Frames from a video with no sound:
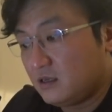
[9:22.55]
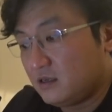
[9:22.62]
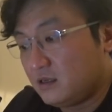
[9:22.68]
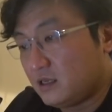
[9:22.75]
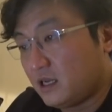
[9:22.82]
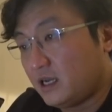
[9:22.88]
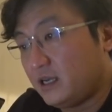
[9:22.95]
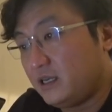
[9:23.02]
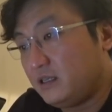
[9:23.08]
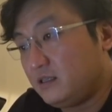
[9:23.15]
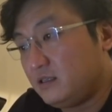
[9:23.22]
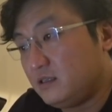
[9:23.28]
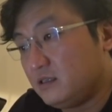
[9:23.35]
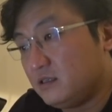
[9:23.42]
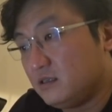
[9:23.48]

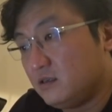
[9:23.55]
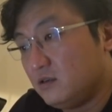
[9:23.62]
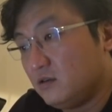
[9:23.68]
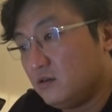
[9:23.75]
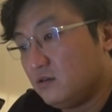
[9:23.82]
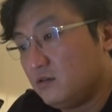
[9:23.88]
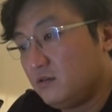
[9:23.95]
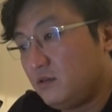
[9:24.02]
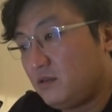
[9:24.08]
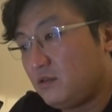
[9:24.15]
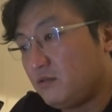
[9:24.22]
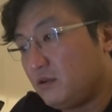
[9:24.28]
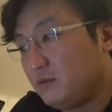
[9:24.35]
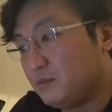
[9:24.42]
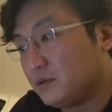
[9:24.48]
9-year loan,
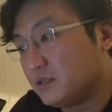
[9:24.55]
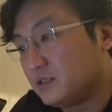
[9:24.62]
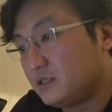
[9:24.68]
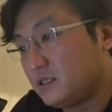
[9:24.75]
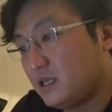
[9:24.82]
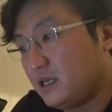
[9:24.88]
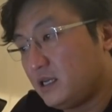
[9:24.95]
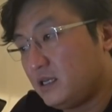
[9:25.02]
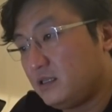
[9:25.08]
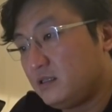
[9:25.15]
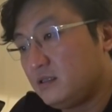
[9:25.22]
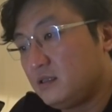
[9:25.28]
3%